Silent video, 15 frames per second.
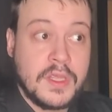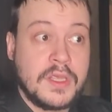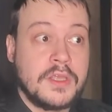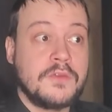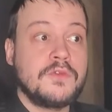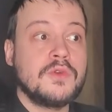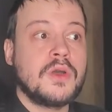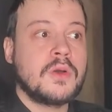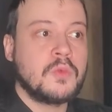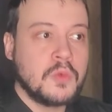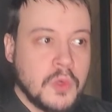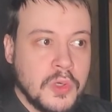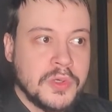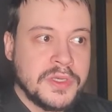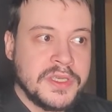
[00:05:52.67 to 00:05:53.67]
if you are
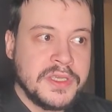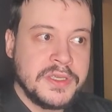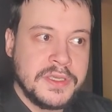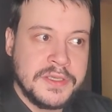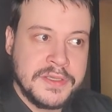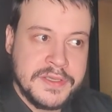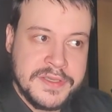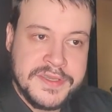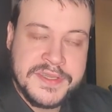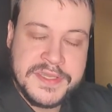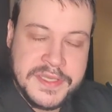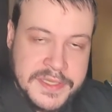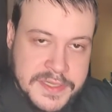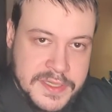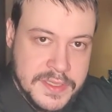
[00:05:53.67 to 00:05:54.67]
working in this
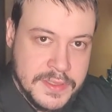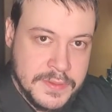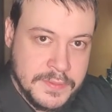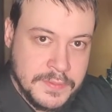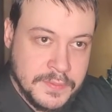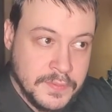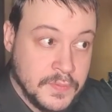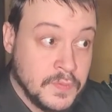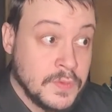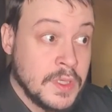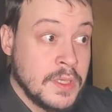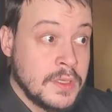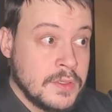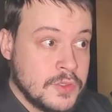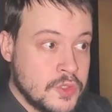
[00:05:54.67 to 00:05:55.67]
system,
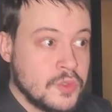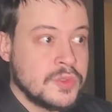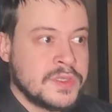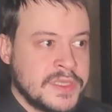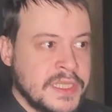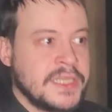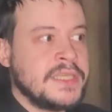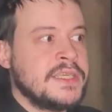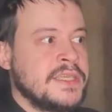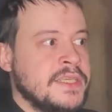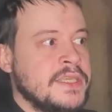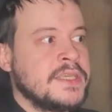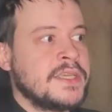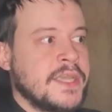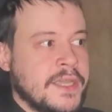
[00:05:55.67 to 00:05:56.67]
do take
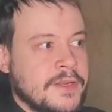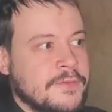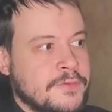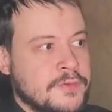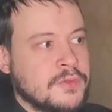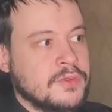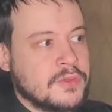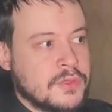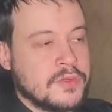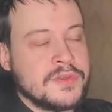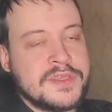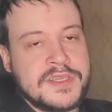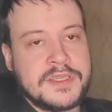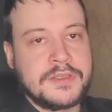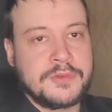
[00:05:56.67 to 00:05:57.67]
in careful
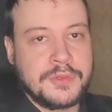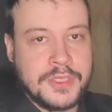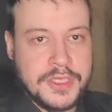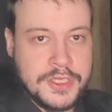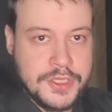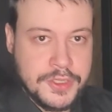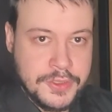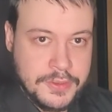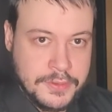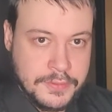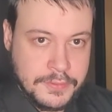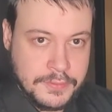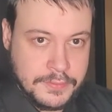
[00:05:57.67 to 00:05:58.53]
consideration